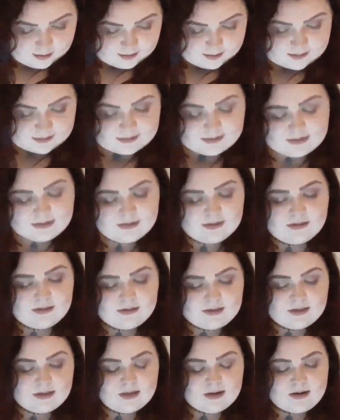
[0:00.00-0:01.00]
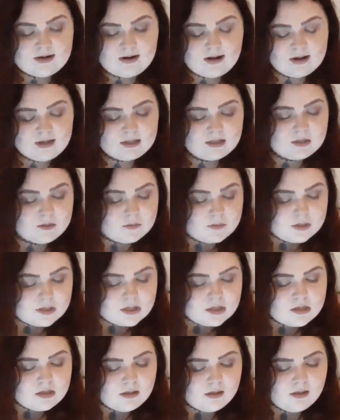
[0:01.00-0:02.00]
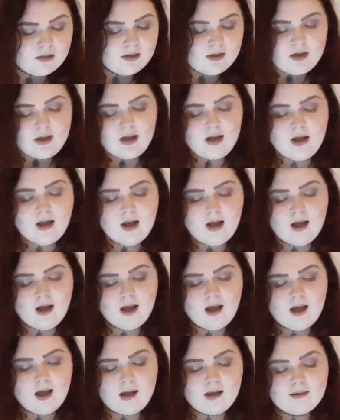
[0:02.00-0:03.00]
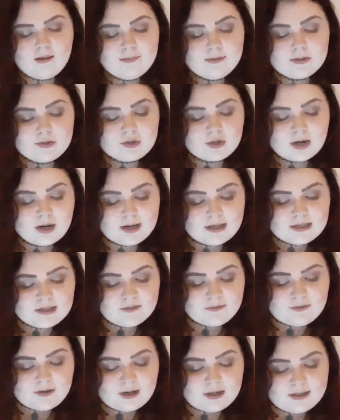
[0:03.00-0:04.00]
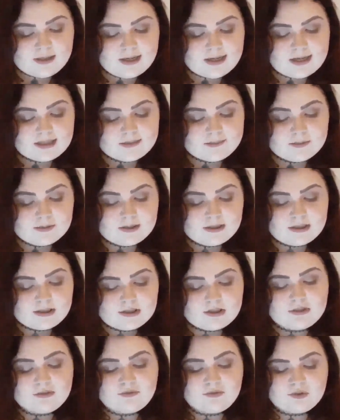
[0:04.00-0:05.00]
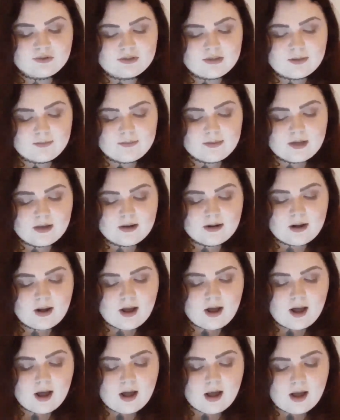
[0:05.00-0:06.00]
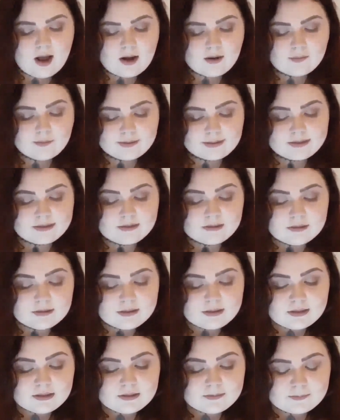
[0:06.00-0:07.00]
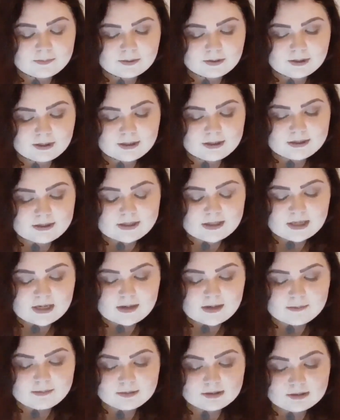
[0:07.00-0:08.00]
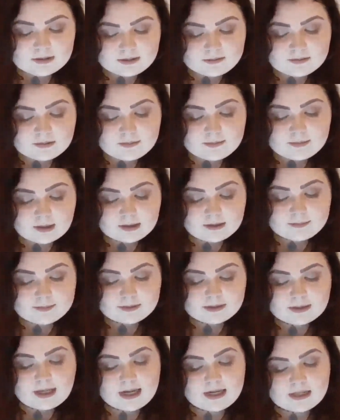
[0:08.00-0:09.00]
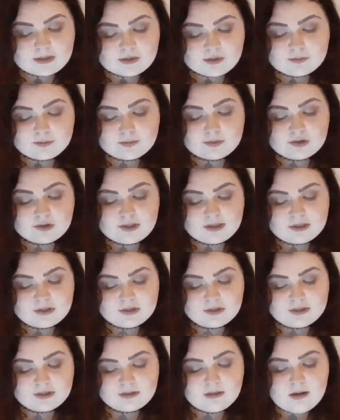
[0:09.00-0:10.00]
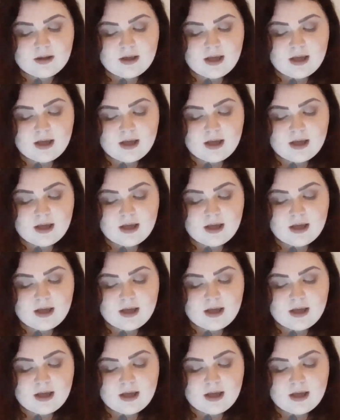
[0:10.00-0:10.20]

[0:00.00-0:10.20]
This is the next one. I've been trying to find an explanation for something. I recently experienced, and I believe it might have been astral projection